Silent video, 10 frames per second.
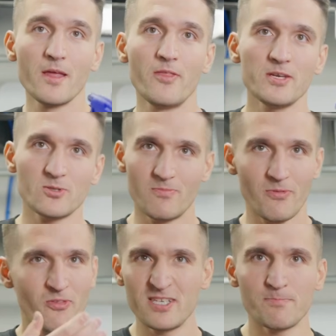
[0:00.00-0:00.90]

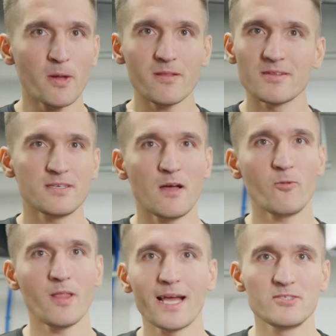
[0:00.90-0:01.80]
This bottle itself
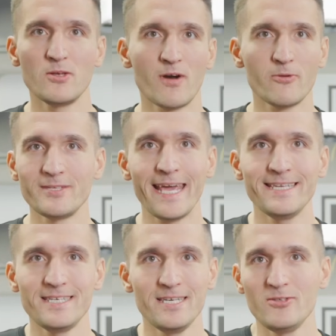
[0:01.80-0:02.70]
will last you around
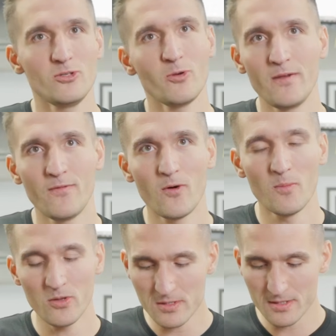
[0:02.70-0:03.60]
18 to 24
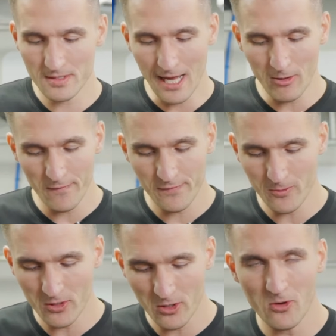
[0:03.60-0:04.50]
months. Now, if you
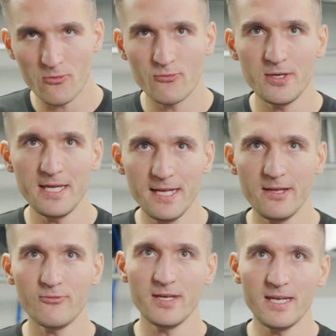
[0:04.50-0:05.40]
want to go
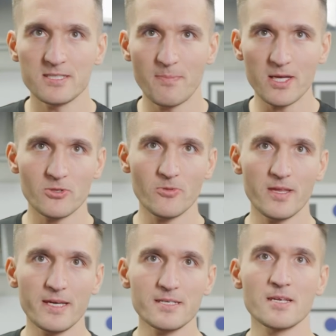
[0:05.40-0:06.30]
really special with
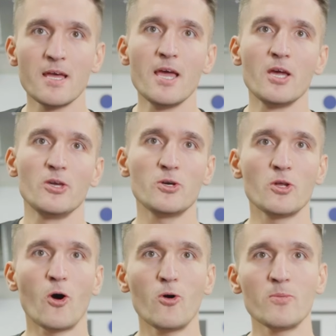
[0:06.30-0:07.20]
this, you
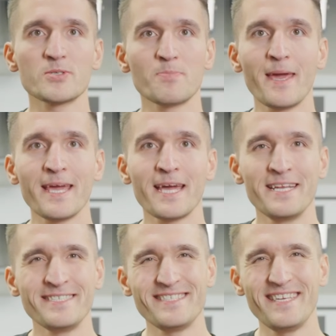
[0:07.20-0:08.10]
can almost make an
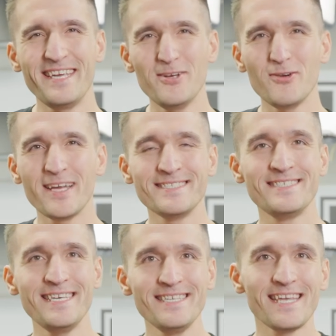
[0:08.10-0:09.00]
interior
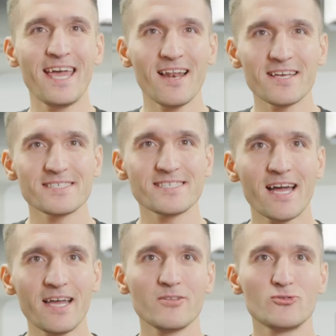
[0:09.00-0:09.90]
detailer
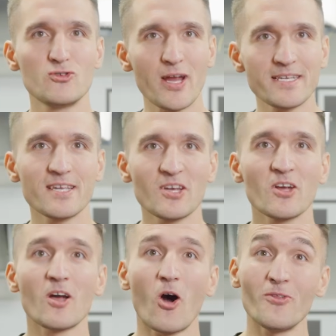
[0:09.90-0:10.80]
style dressing
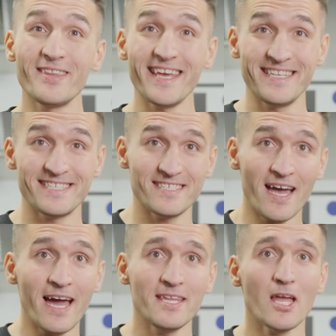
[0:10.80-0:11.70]
on the
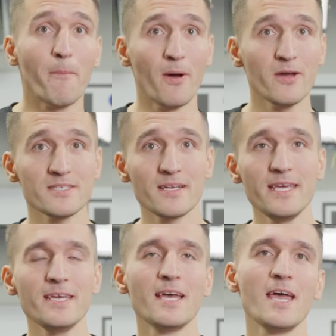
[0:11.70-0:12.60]
inside. Now,
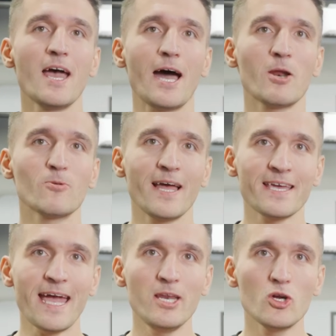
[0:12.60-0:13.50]
personally, I don't
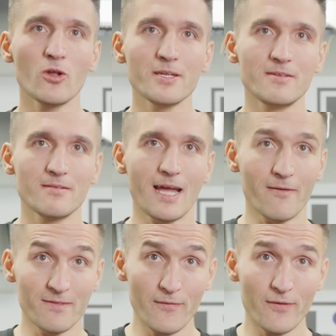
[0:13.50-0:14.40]
like any color kind
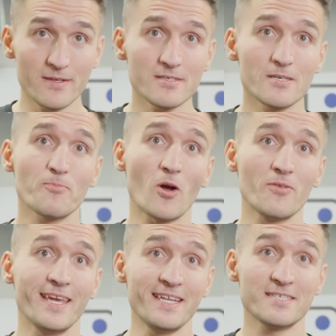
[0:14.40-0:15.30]
of difference on
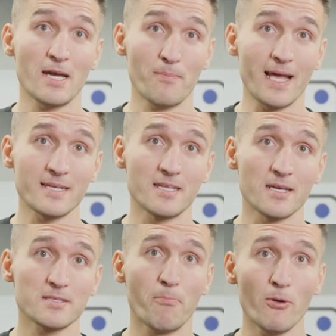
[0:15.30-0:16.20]
the inside
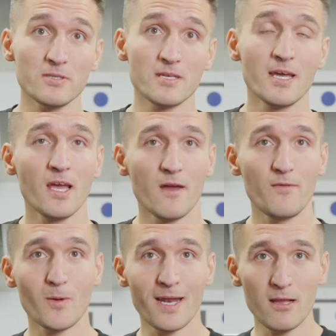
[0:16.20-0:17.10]
plastics. But if
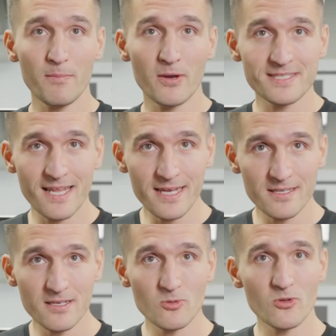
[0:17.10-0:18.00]
you want a little bit of
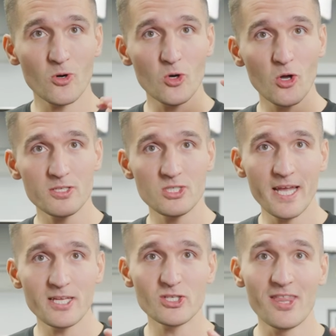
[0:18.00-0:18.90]
slickness with no color
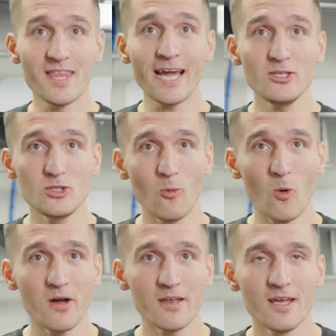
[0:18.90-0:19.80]
change, a
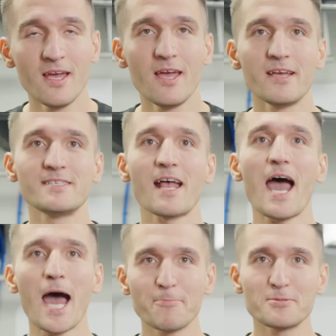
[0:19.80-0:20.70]
9:1 is
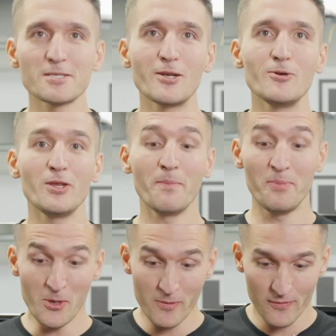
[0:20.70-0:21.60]
absolutely
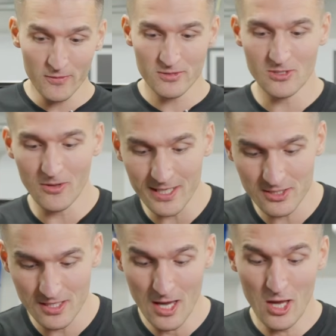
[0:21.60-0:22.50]
beautiful. So
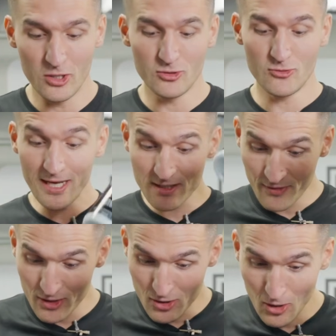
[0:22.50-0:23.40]
that's Dress
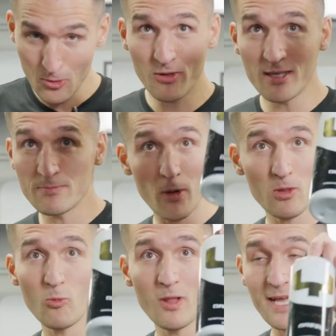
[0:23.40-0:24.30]
V2. This
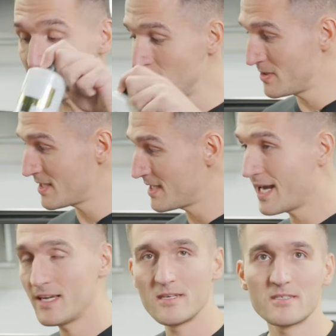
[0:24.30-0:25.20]
bottle will last you on the
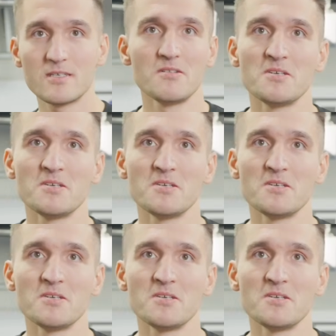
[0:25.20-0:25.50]
tires